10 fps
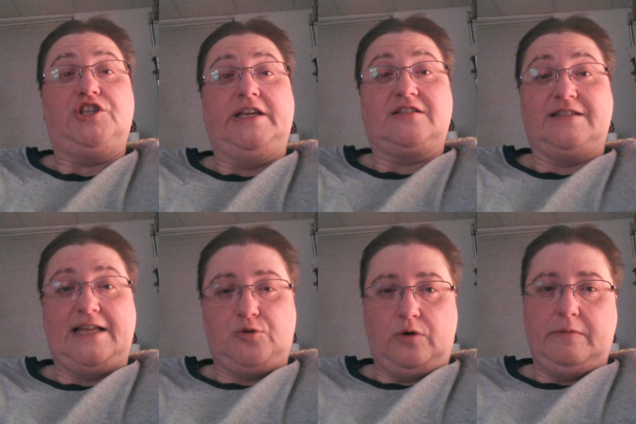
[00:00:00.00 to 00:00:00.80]
cheese, because
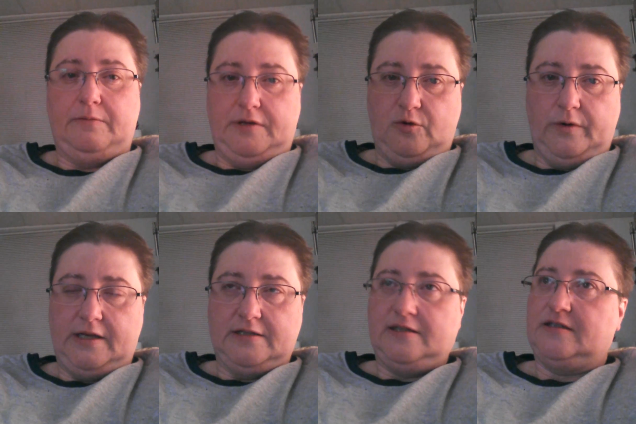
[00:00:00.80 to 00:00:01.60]
that's one of my big
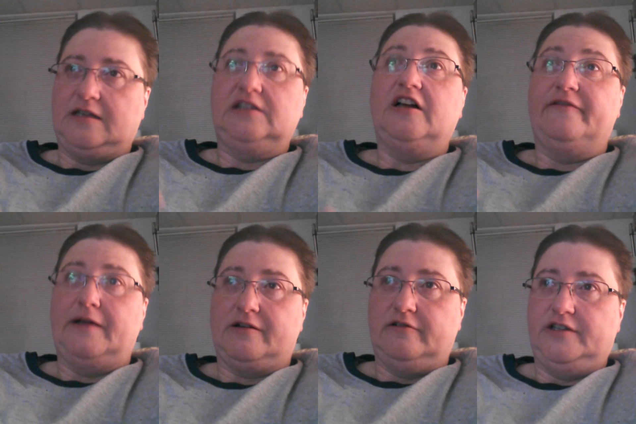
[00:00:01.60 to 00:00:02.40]
weaknesses. I love
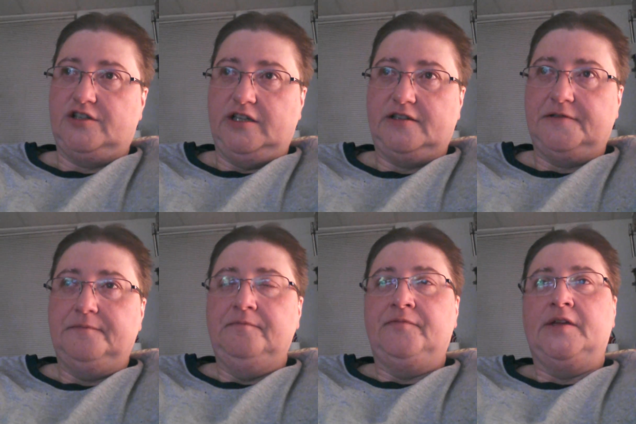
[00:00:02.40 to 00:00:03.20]
macaroni and cheese.
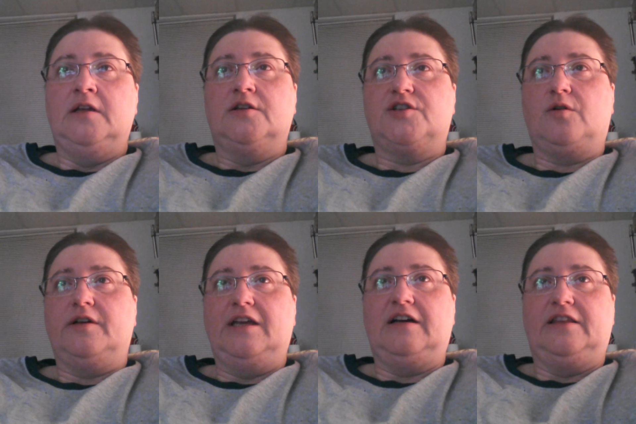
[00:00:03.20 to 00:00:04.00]
So I'll
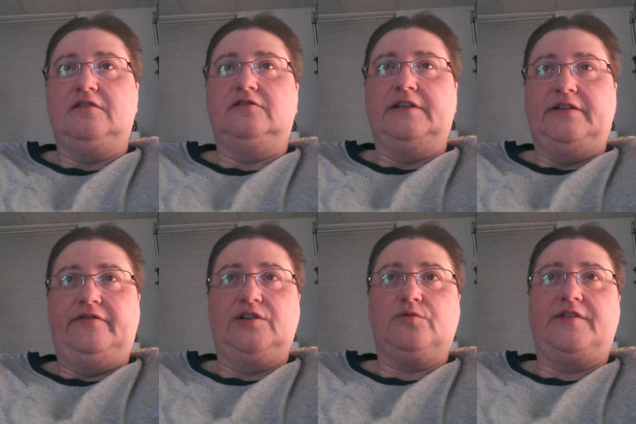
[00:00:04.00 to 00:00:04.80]
get like the little
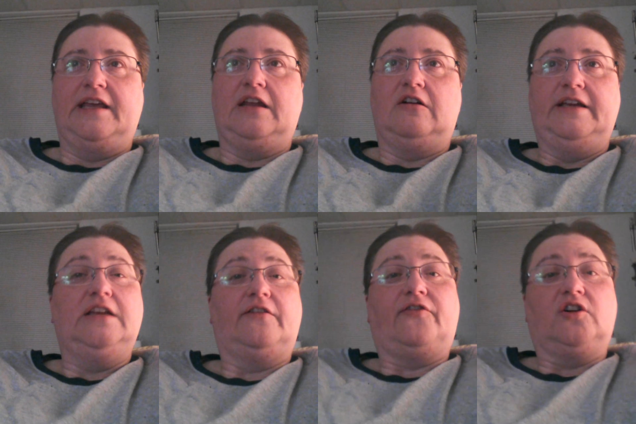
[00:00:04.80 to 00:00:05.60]
individual thing and I'll eat
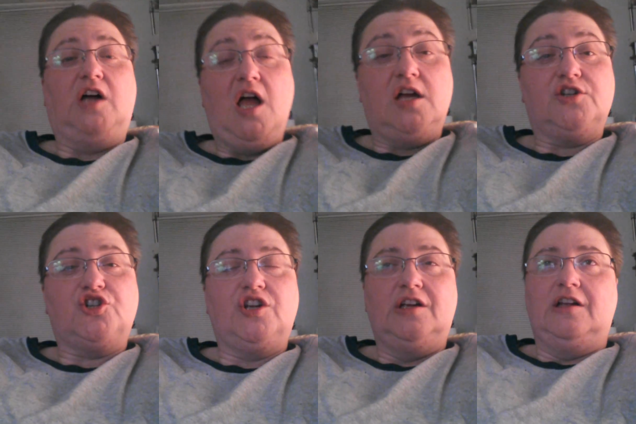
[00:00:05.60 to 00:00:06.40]
it for
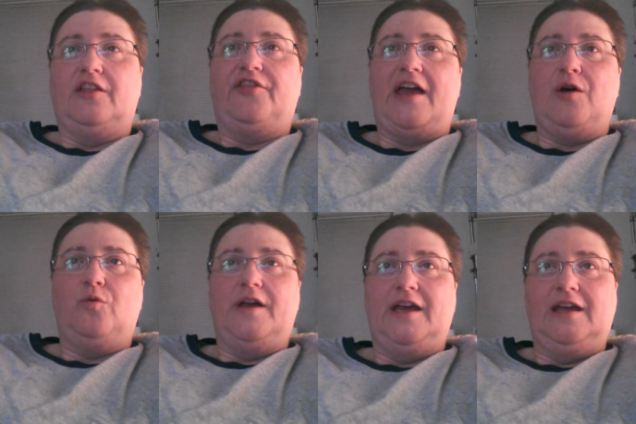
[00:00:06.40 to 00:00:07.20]
lunch. That
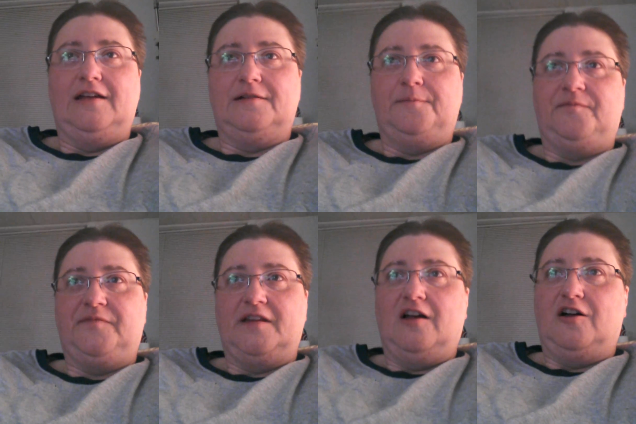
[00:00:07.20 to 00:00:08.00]
way,
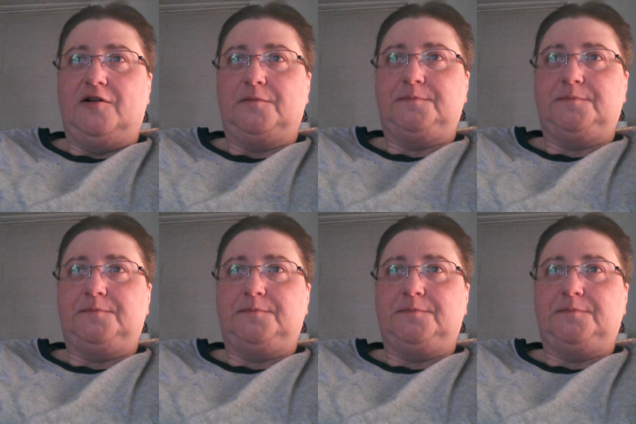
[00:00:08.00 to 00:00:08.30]
I